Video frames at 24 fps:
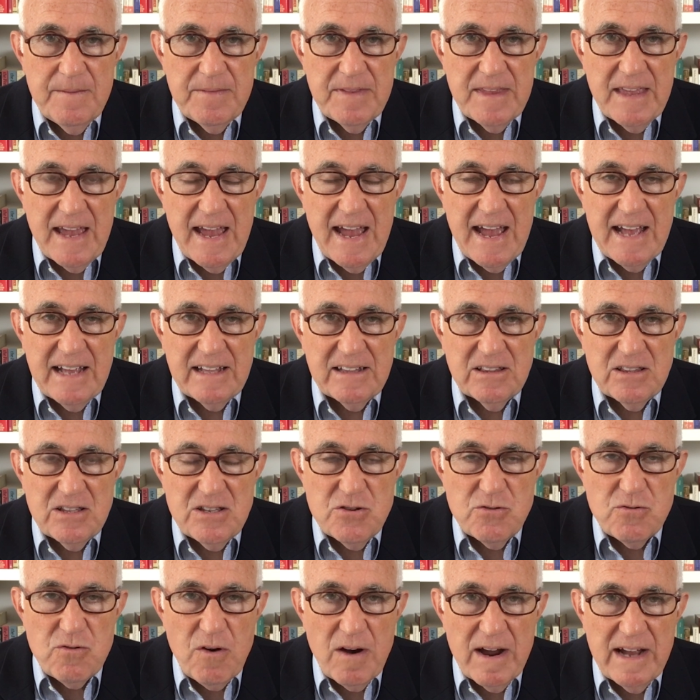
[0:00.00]
and the
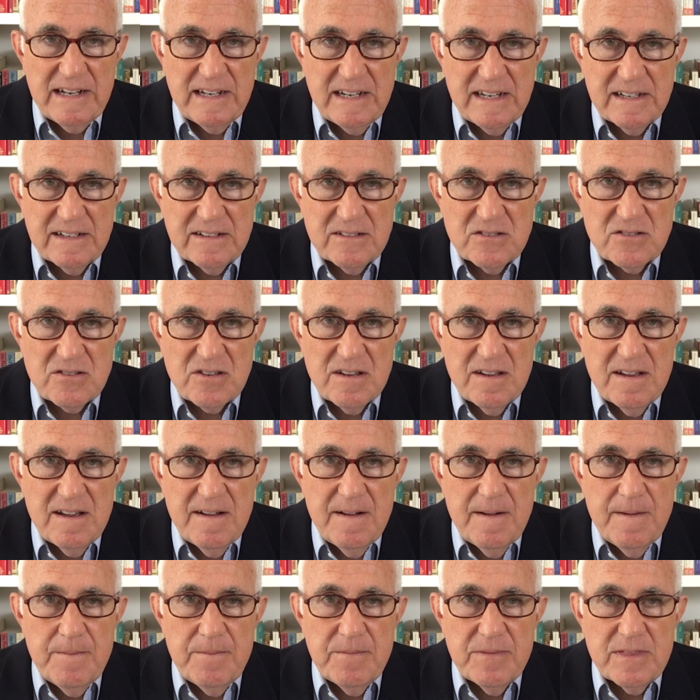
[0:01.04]
Ukrainians.
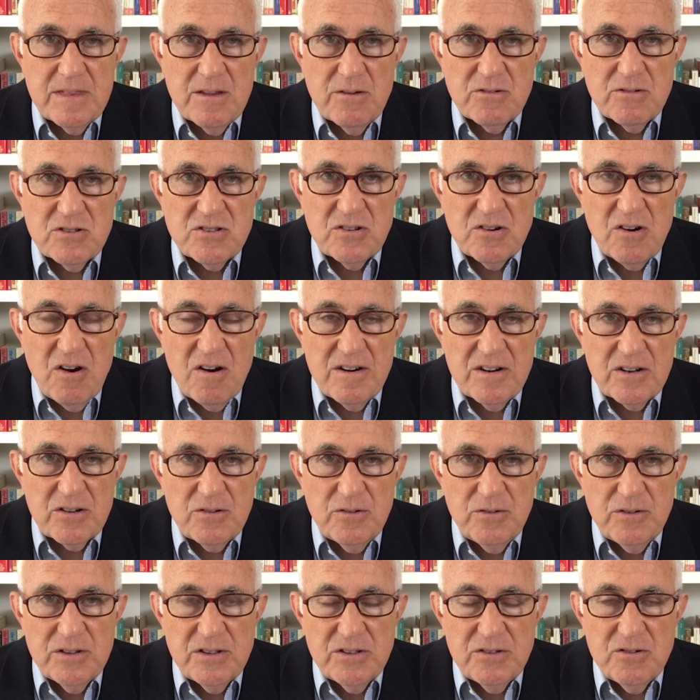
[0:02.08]
There was an
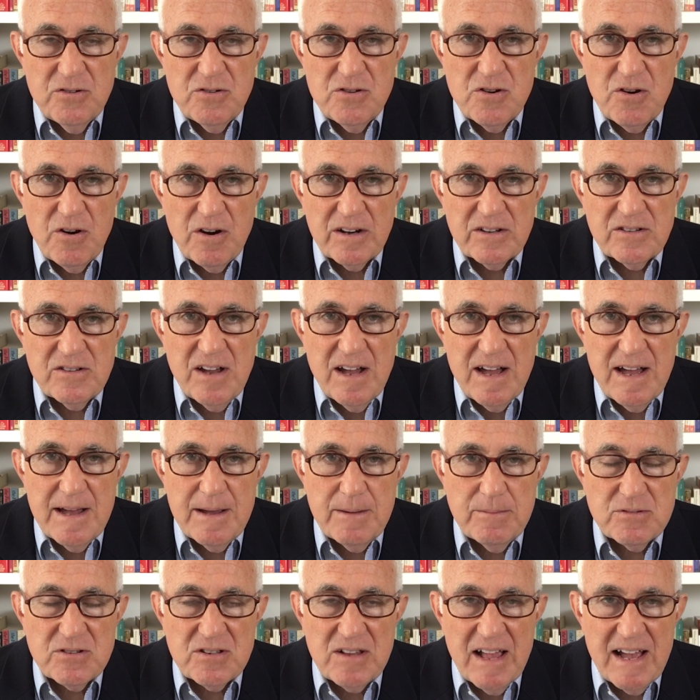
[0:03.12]
article in the New York
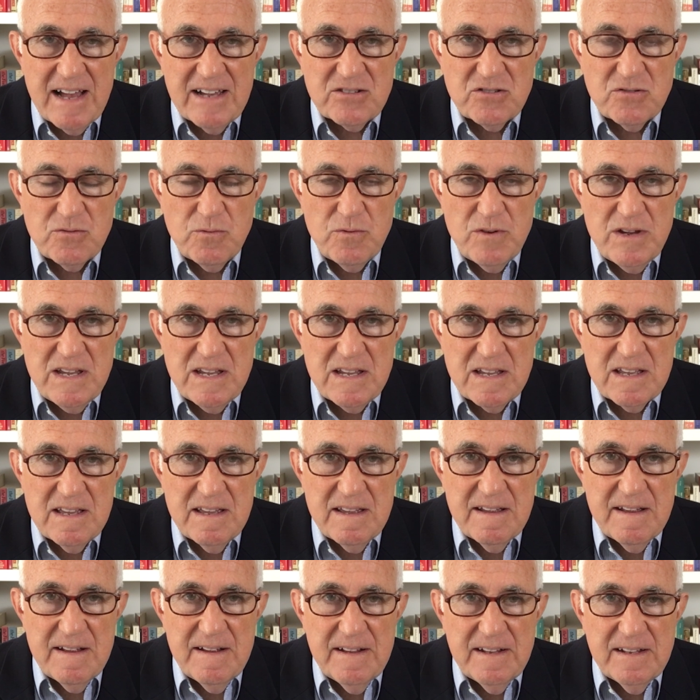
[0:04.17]
Times last week
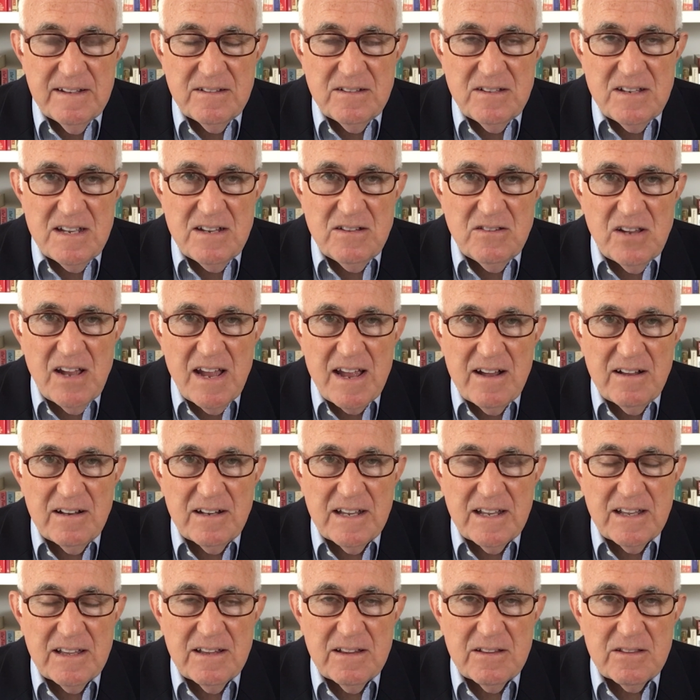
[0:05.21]

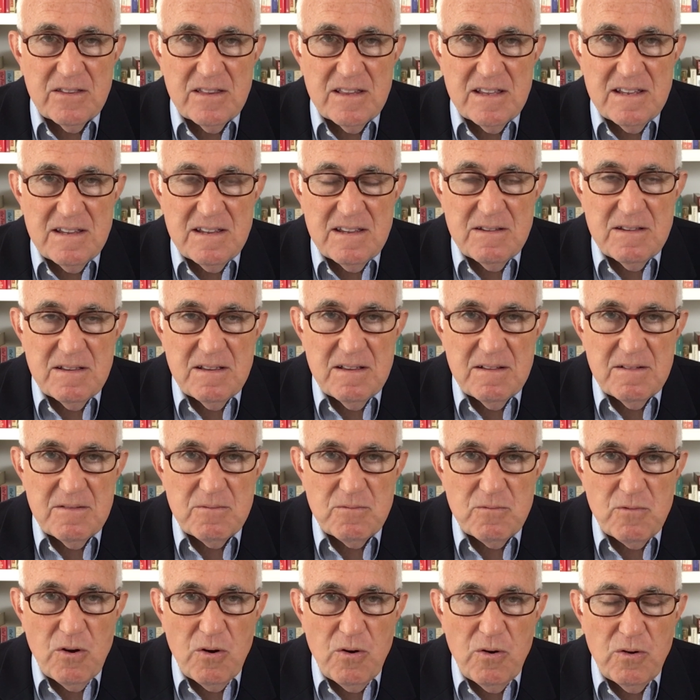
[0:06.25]
detailing the
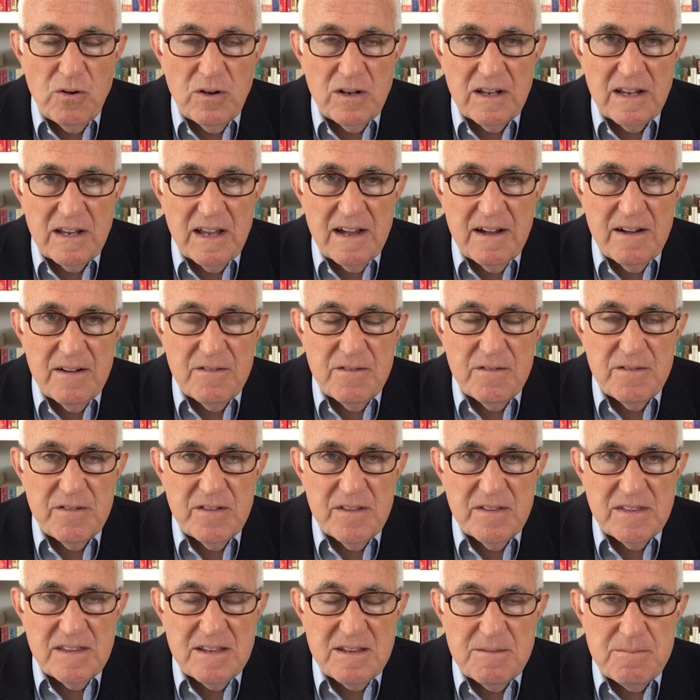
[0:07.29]
role of
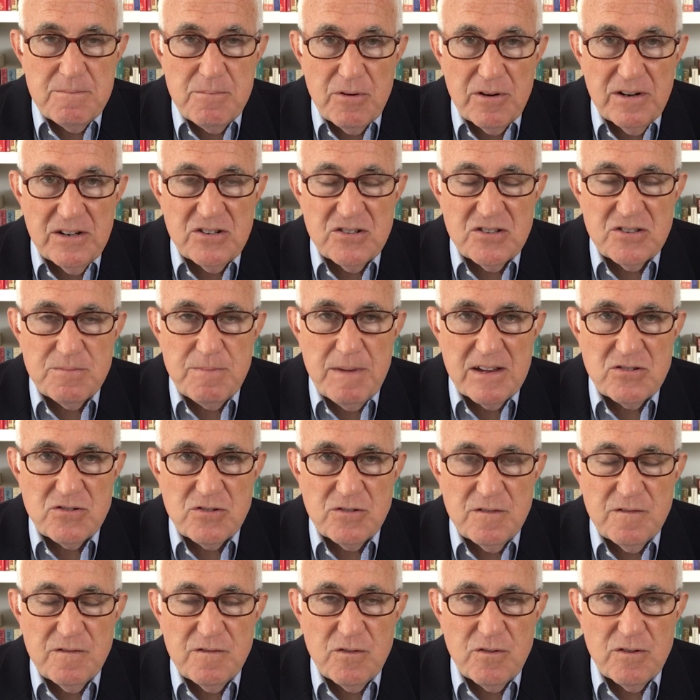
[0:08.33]
the British
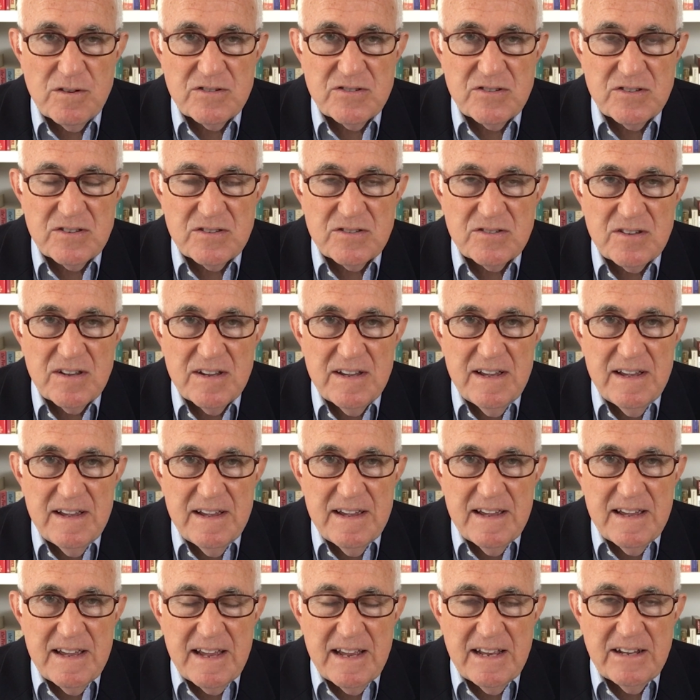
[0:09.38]
special forces
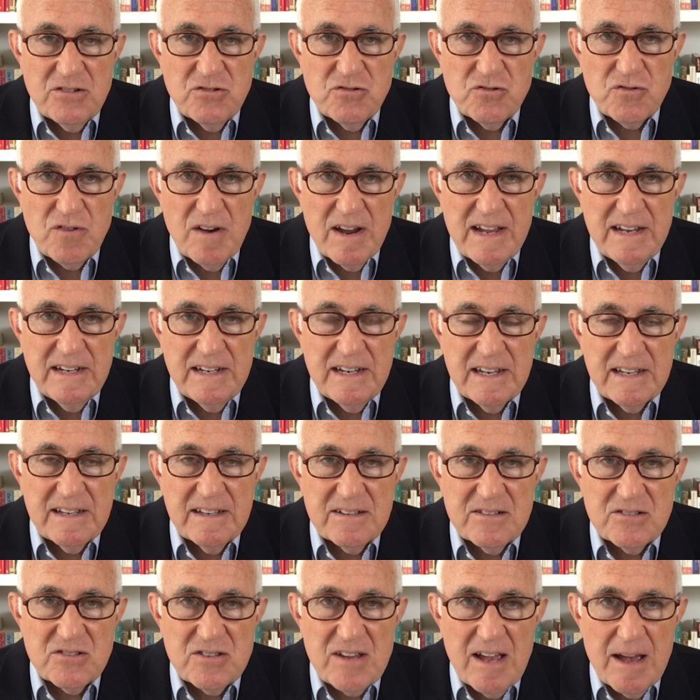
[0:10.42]
in
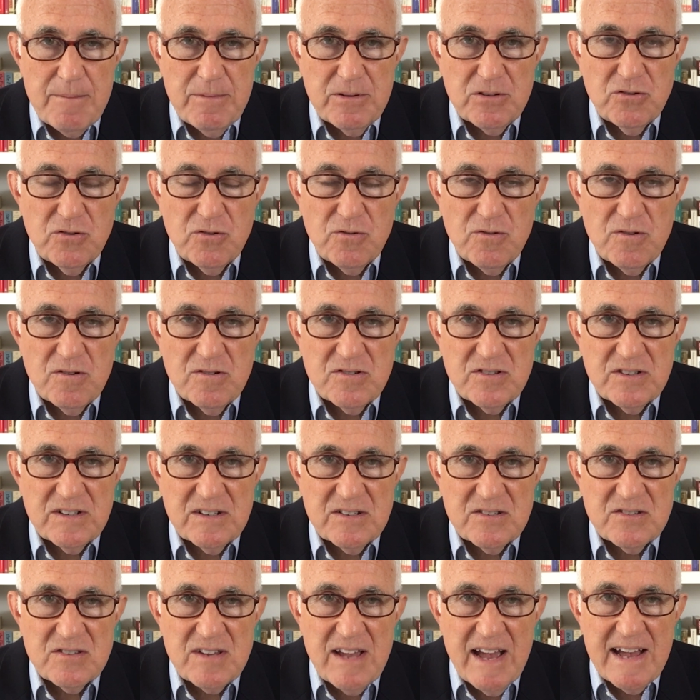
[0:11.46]
training saboteurs and
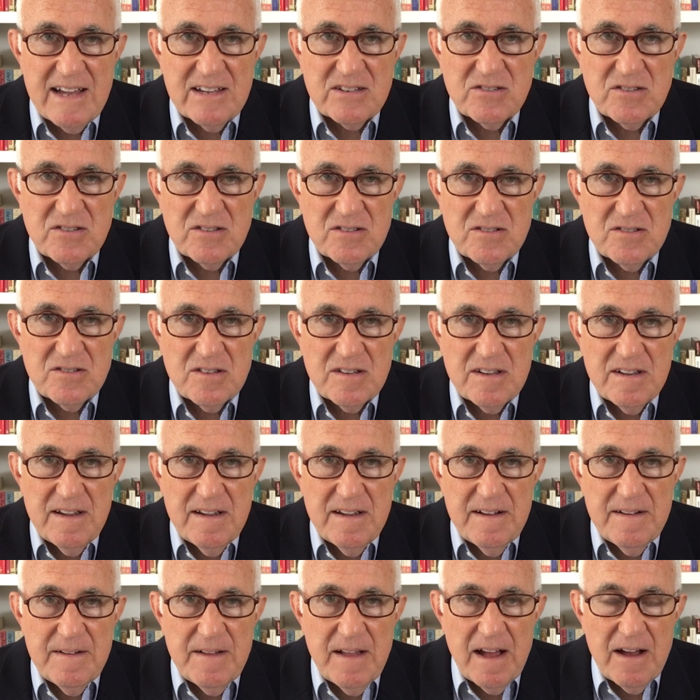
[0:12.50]
assassins
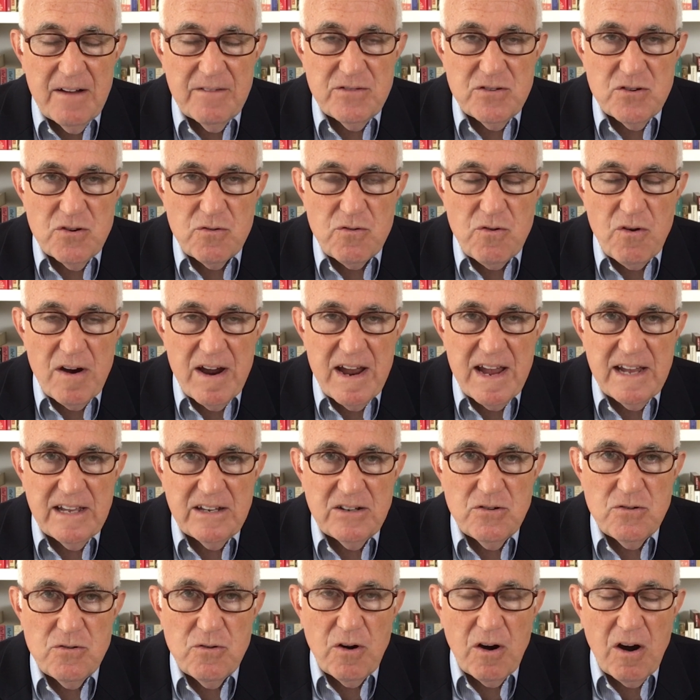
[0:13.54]
of Ukraine
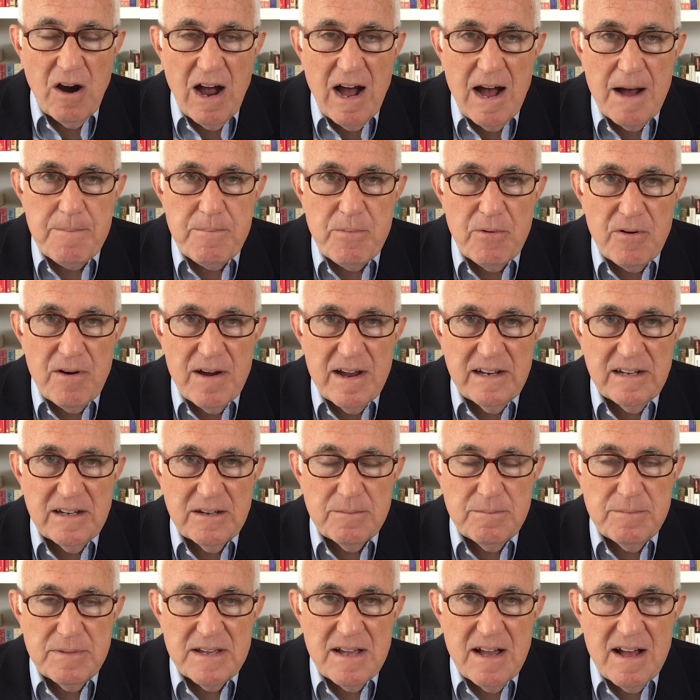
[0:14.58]
who are
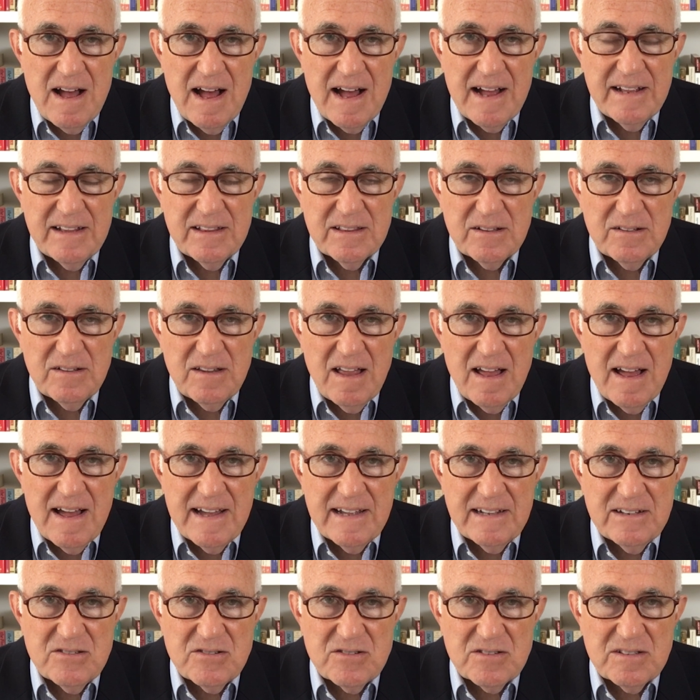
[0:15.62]
operating behind the
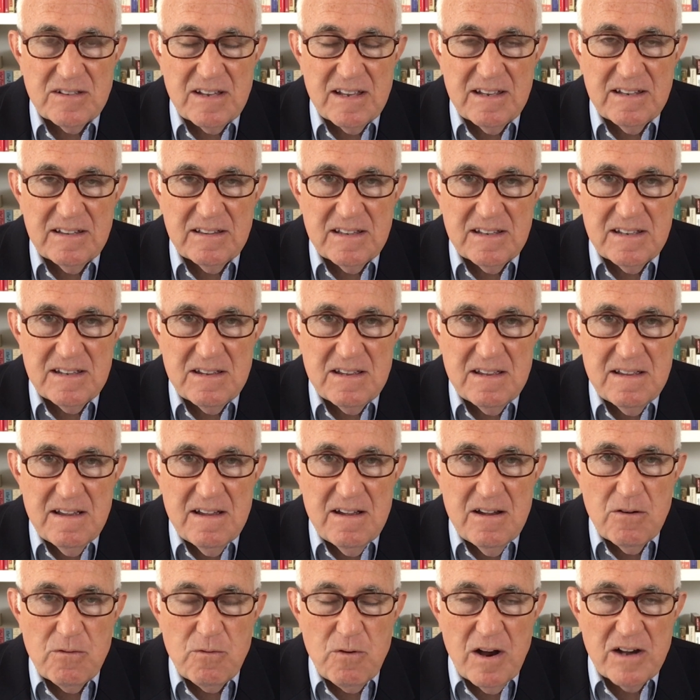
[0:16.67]
lines in, in the
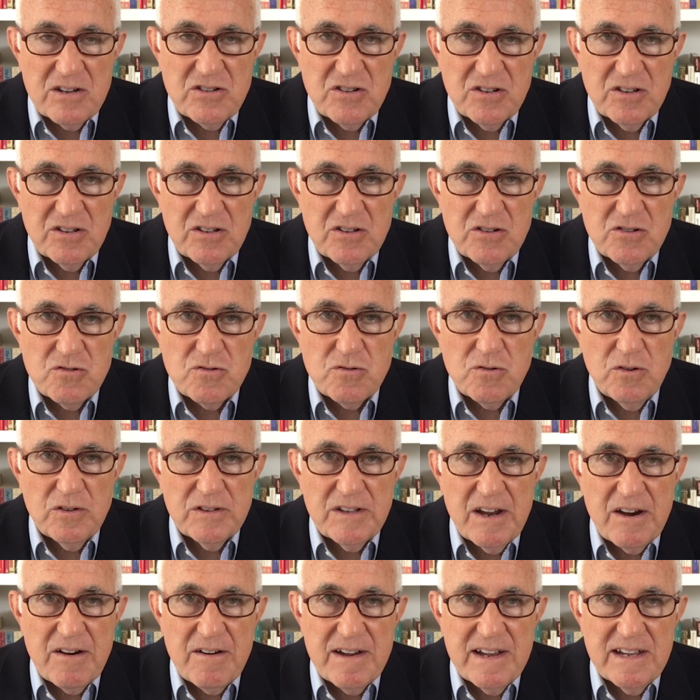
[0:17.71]
Russian controlled
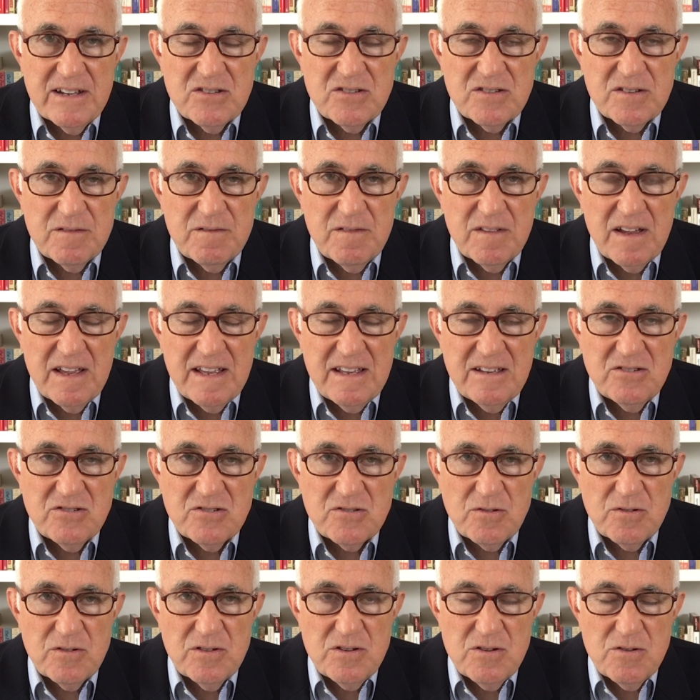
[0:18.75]
areas of
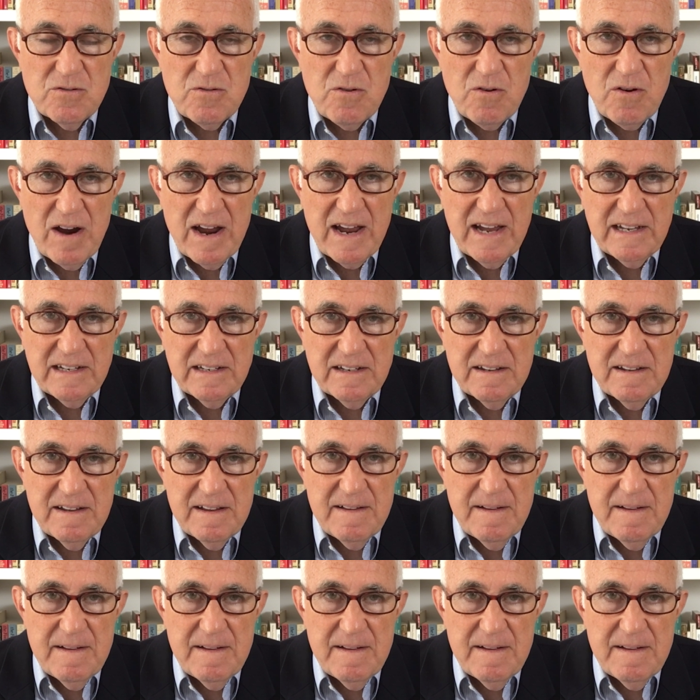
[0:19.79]
eastern Ukraine.